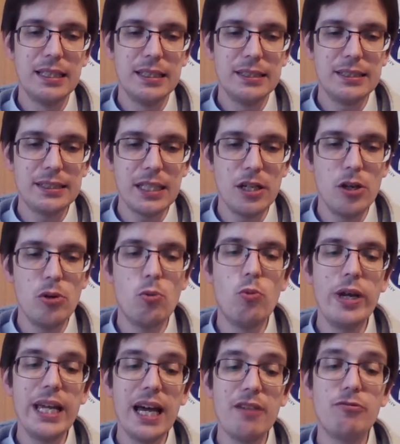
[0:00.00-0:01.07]
So
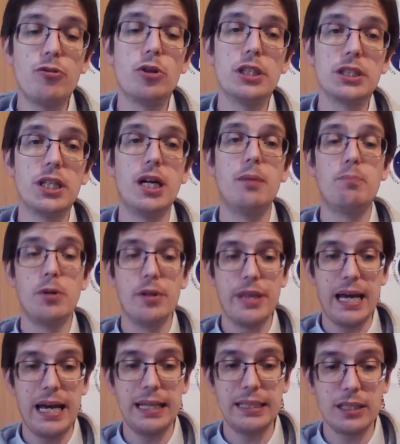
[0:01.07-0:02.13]
we have, for example,
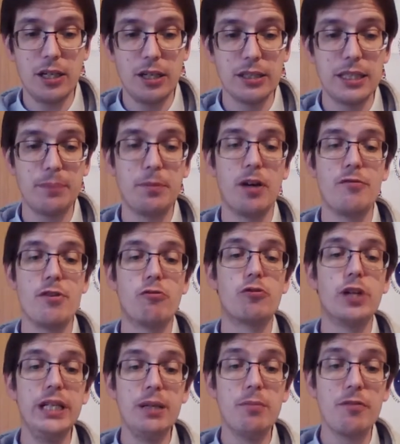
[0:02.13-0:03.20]
that concept of the
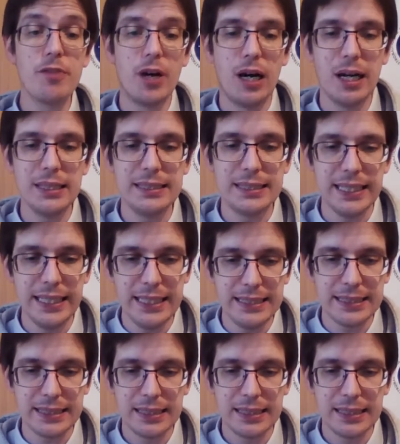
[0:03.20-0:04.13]
freedom of the high seas.